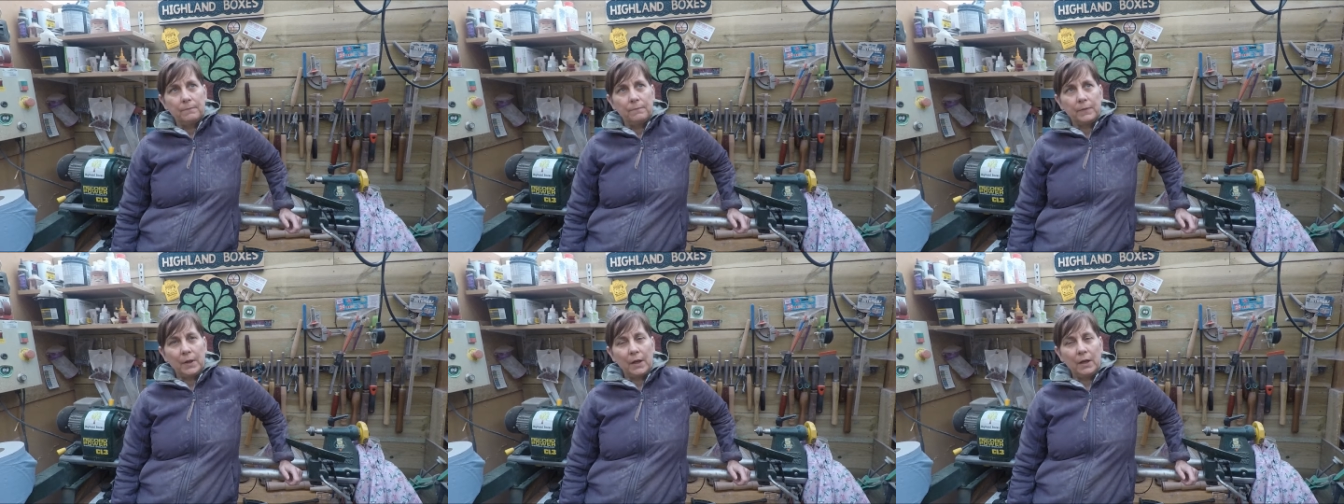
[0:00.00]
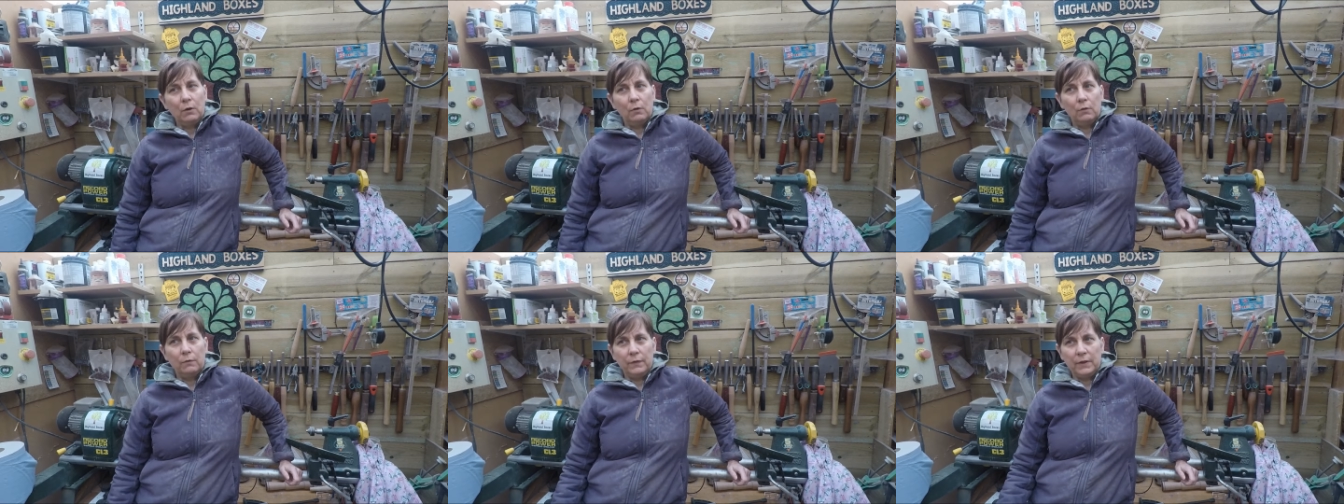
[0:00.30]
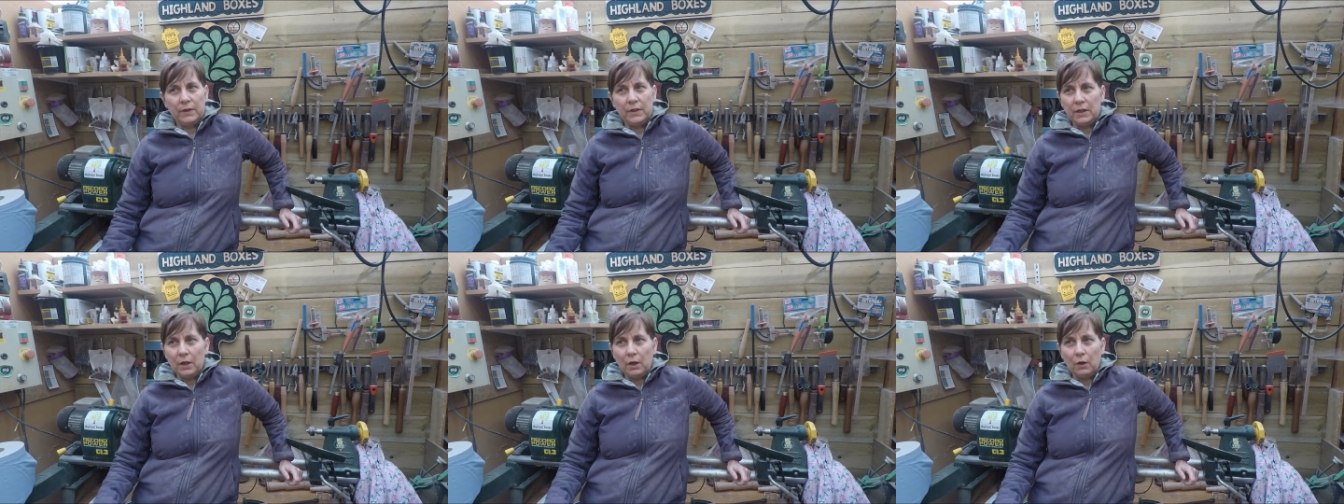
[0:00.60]
little
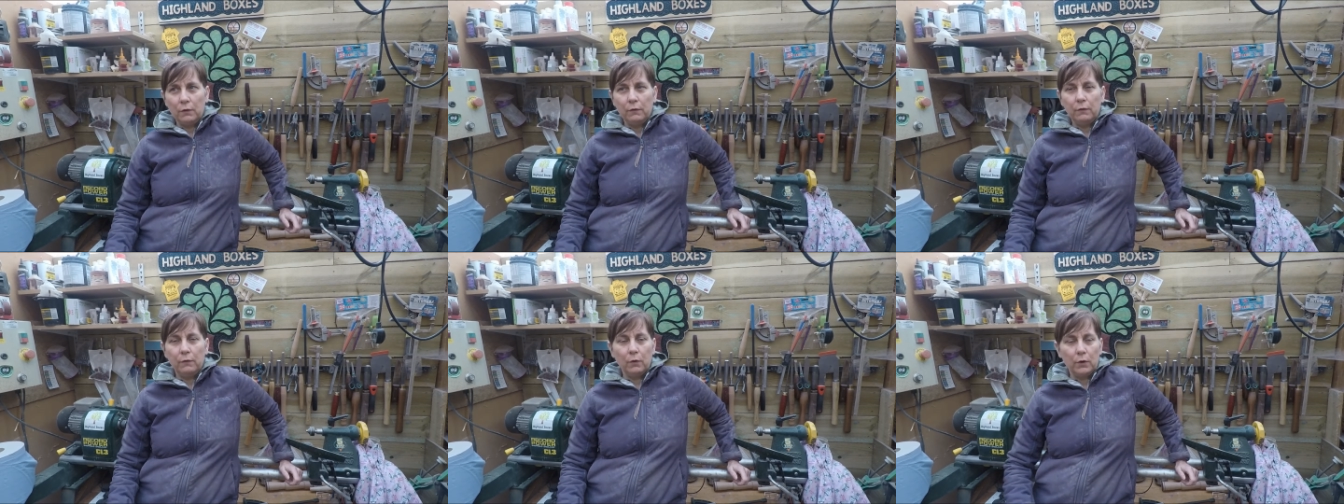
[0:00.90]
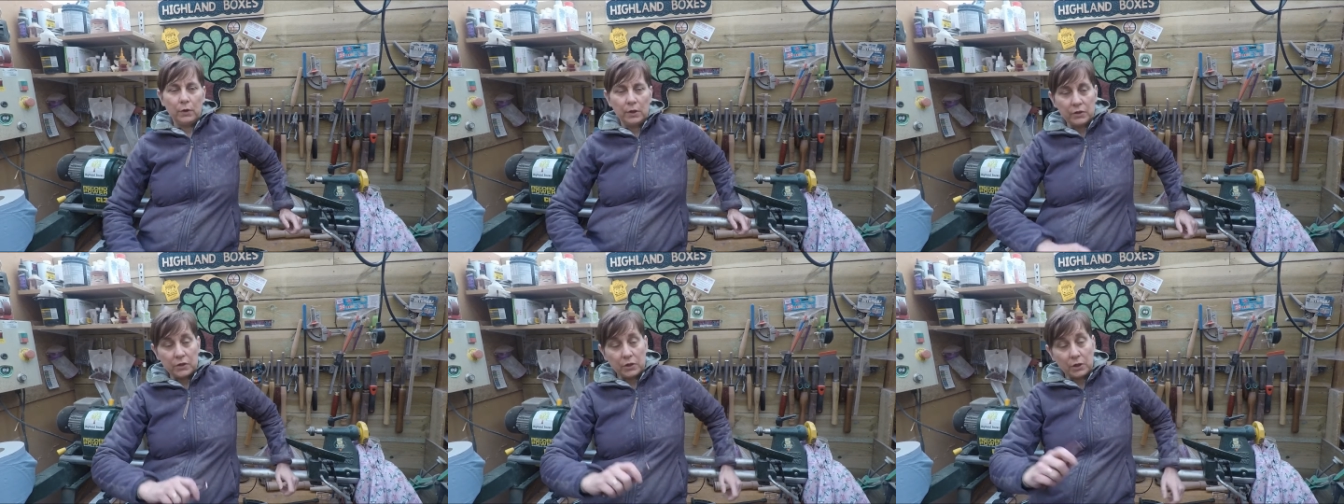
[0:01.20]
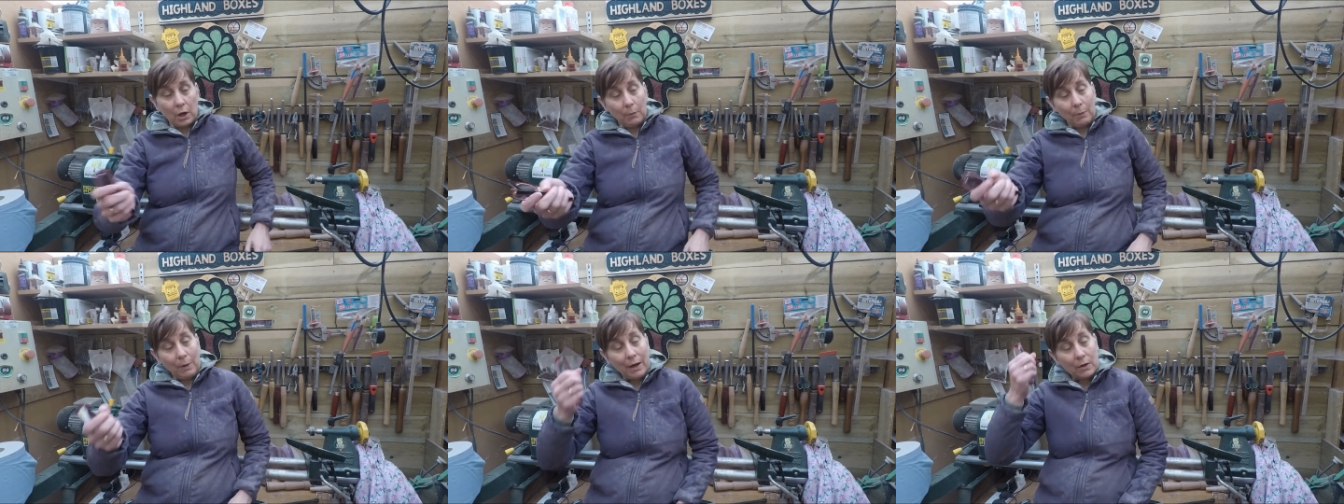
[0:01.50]
video for you to
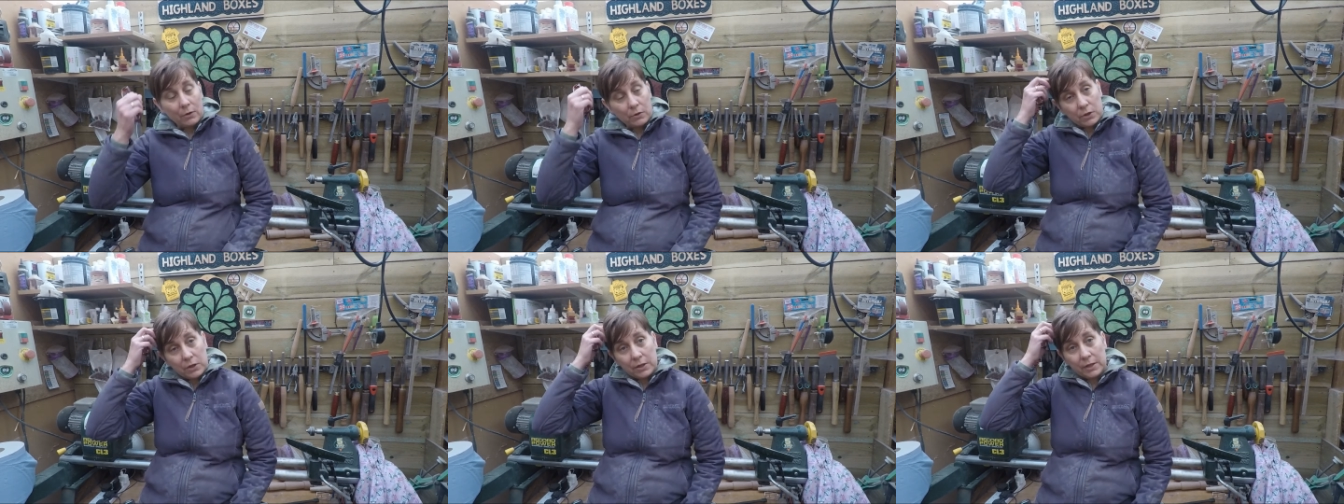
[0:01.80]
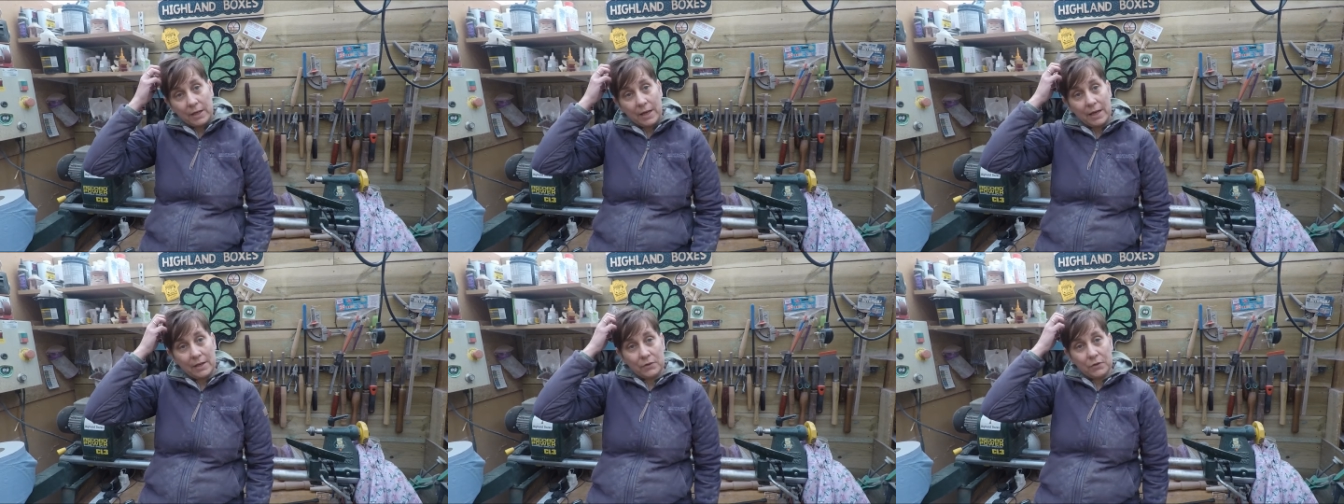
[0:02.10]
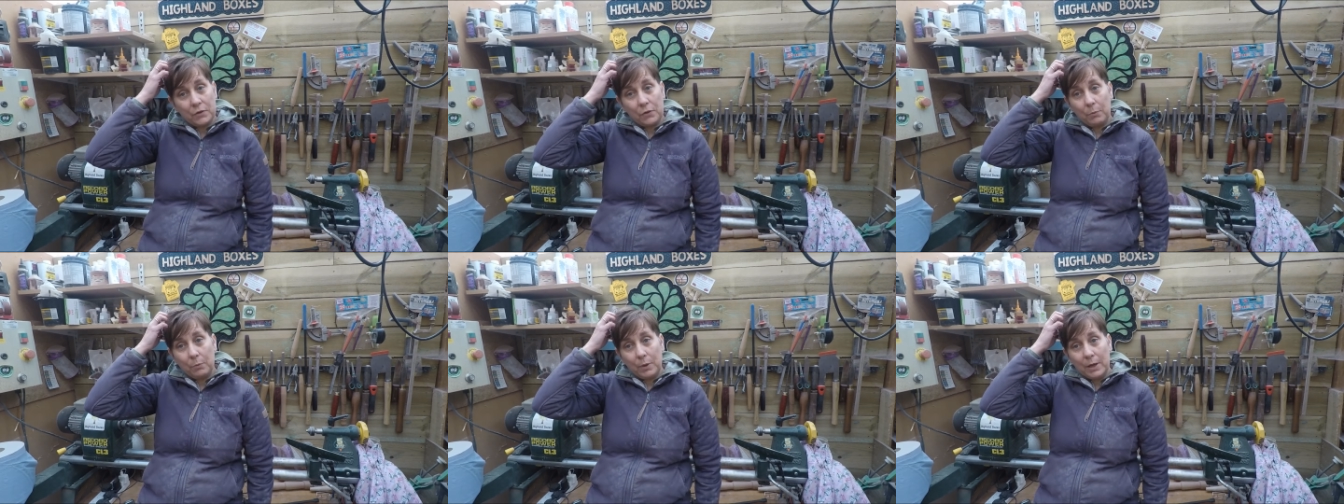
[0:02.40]
go out at the end
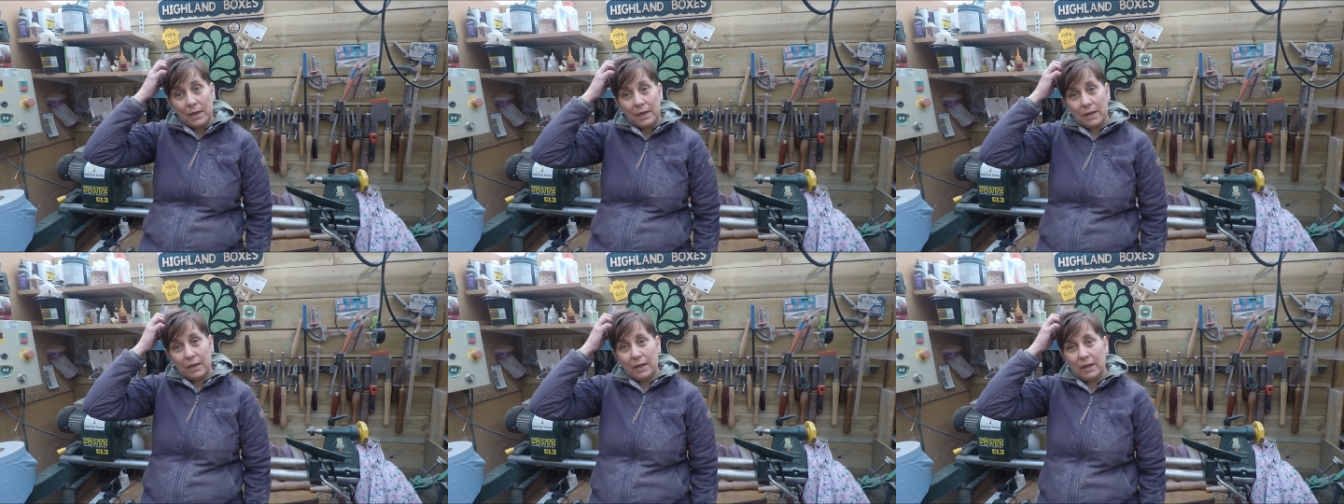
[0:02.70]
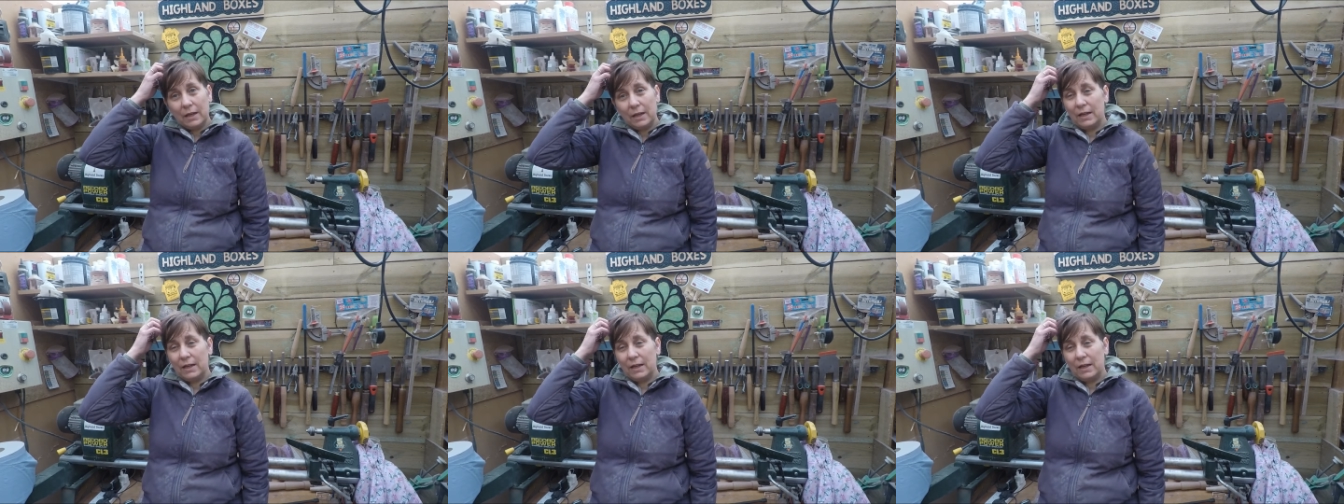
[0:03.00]
of the week.